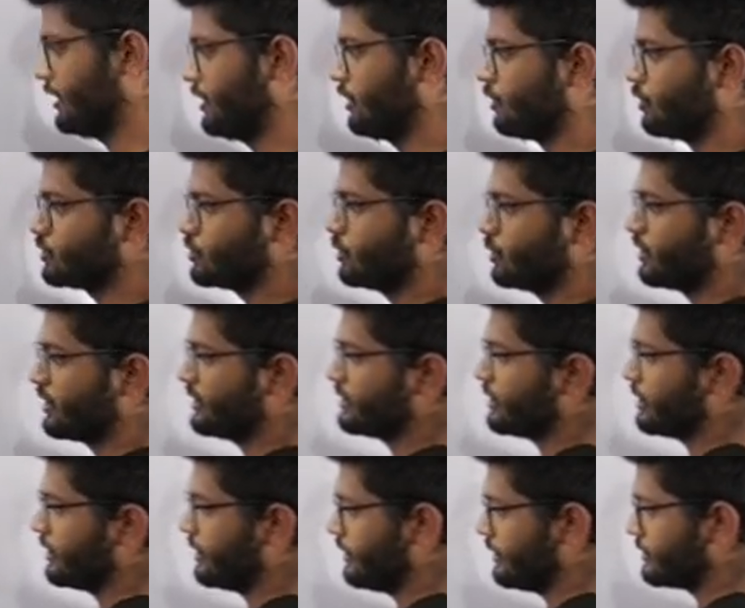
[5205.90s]
Here also the
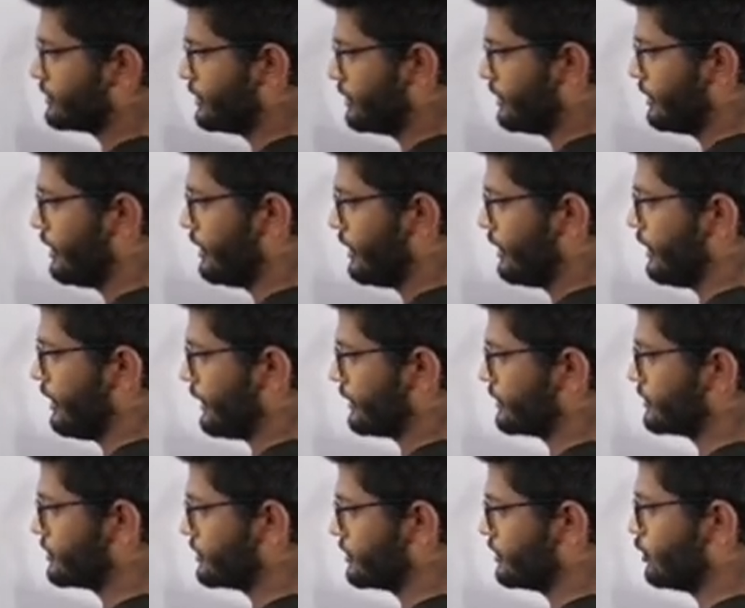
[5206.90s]
reason is
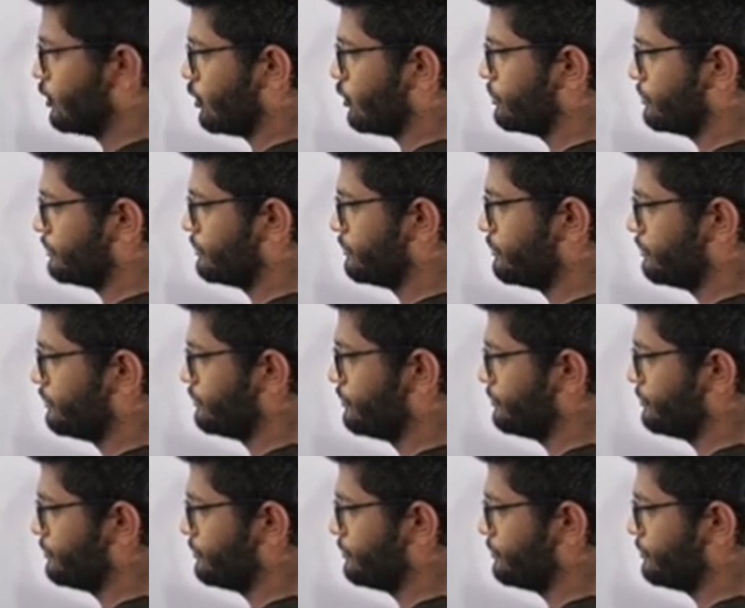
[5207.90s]
axiom.